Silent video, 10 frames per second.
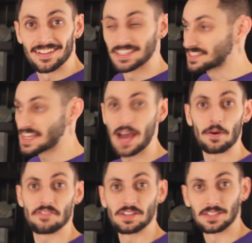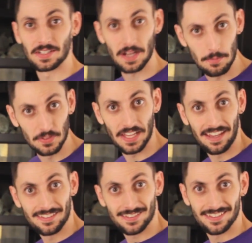let's see how I feel in a couple
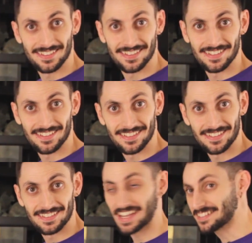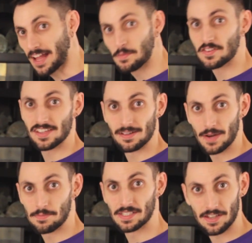days. Next time you see it, it
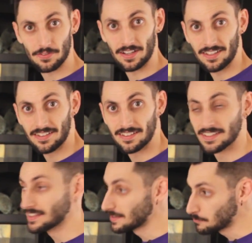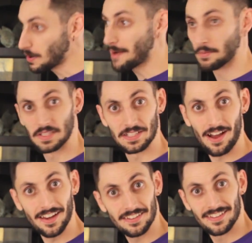might be different. Probably
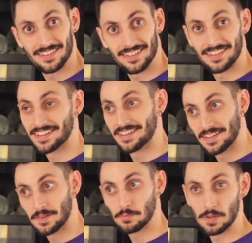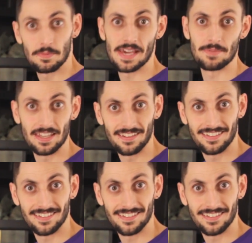not, but maybe.